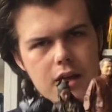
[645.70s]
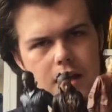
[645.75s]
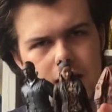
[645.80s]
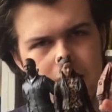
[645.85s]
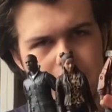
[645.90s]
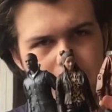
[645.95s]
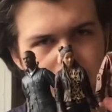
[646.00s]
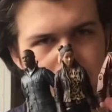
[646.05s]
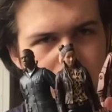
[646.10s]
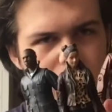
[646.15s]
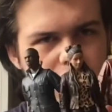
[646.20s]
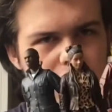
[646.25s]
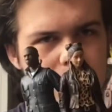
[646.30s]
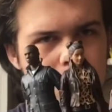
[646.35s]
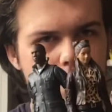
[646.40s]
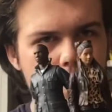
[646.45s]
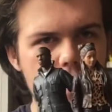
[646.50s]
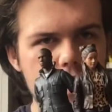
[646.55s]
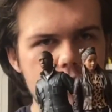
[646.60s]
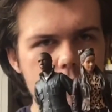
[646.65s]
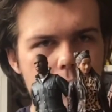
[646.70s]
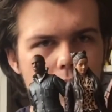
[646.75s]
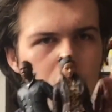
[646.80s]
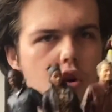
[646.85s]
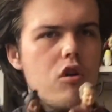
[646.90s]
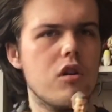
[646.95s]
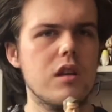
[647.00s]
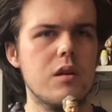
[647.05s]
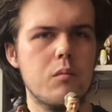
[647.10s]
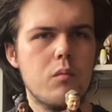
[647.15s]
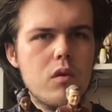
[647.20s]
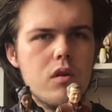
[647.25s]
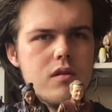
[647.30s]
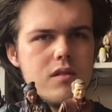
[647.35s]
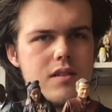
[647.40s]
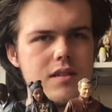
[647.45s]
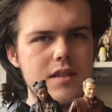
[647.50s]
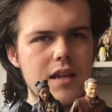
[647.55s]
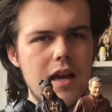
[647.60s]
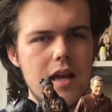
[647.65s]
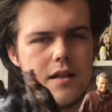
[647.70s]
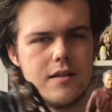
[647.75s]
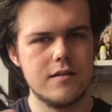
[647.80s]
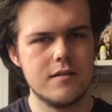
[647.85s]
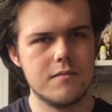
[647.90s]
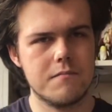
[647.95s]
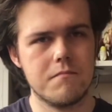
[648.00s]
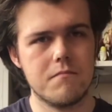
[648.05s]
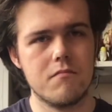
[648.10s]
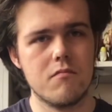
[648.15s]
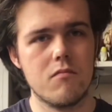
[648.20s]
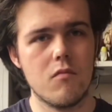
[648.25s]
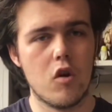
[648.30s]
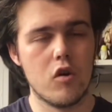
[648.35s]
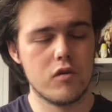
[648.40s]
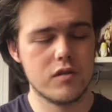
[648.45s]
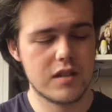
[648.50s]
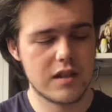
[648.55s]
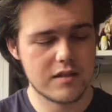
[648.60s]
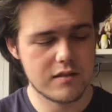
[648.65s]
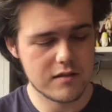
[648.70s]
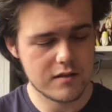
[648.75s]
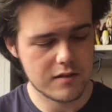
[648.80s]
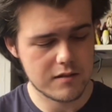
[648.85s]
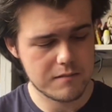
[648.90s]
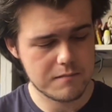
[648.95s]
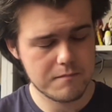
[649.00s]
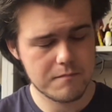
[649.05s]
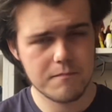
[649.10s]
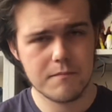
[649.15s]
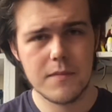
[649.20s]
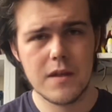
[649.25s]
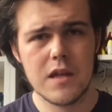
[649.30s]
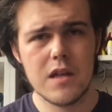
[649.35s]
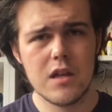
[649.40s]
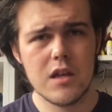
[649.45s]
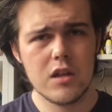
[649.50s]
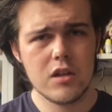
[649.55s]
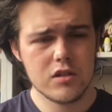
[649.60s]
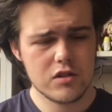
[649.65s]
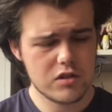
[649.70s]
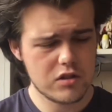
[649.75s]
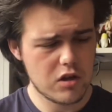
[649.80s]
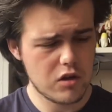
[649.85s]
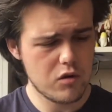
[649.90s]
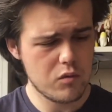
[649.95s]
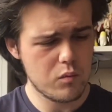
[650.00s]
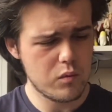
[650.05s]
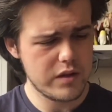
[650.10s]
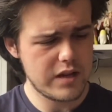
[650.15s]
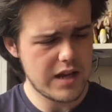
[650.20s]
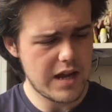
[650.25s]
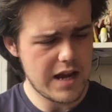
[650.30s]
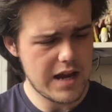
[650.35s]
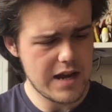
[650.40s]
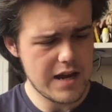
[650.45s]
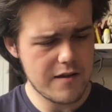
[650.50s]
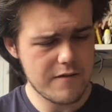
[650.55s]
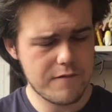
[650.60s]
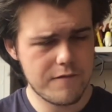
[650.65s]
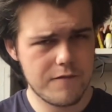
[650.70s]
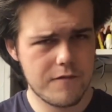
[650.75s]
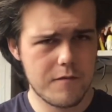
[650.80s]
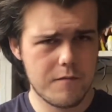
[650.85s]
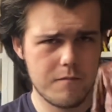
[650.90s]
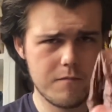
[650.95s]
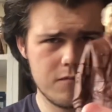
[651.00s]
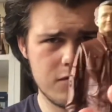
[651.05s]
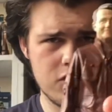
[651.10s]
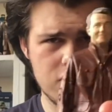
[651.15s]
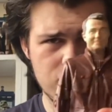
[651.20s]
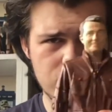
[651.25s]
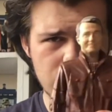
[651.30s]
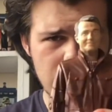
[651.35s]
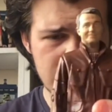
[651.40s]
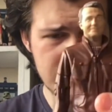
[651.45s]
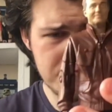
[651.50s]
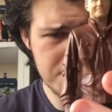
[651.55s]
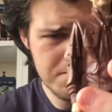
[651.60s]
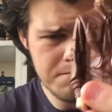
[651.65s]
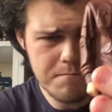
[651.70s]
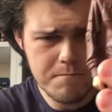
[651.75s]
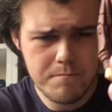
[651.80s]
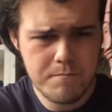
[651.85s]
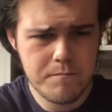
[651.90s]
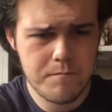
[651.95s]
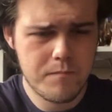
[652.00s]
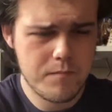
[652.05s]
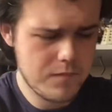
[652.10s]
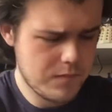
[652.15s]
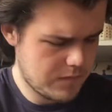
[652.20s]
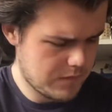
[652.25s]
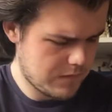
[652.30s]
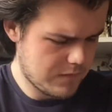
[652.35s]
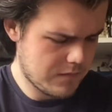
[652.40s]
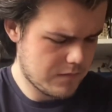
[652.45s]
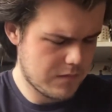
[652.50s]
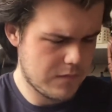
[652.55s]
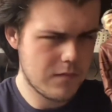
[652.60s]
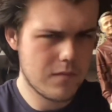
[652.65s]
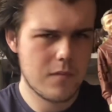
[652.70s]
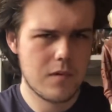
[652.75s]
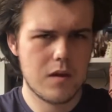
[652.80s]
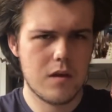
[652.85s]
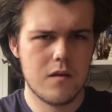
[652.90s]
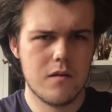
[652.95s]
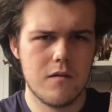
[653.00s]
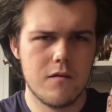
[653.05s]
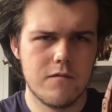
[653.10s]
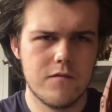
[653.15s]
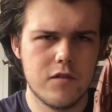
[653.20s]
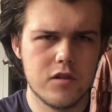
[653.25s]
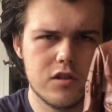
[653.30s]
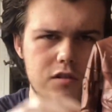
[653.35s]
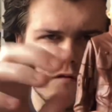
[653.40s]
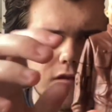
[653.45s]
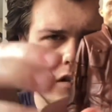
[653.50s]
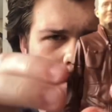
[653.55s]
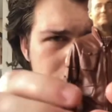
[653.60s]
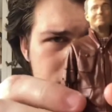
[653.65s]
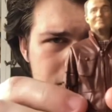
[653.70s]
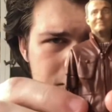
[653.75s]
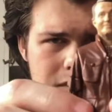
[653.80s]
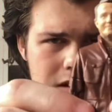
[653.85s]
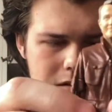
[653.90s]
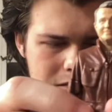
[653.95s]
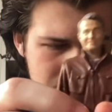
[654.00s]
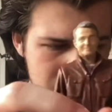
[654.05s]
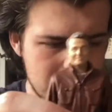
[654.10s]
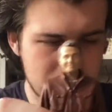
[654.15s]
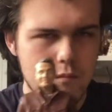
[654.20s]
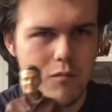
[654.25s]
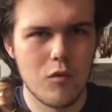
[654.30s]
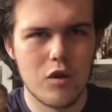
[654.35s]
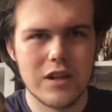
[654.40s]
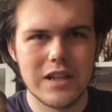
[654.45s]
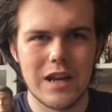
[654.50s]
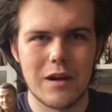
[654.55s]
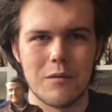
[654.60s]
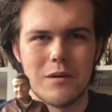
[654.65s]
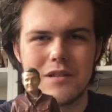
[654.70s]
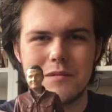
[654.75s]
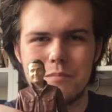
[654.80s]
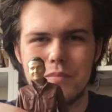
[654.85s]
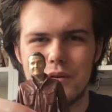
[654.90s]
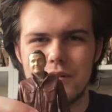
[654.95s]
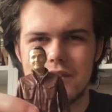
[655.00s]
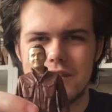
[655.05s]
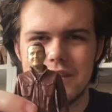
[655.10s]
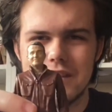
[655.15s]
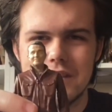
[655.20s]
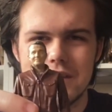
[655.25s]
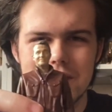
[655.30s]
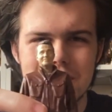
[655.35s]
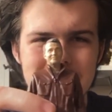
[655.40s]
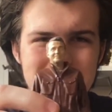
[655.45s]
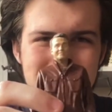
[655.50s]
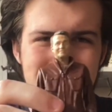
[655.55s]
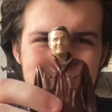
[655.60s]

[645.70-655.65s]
now you can just buy them all in one set, all said and done. So we have Graham. First of all, working out where to put the other two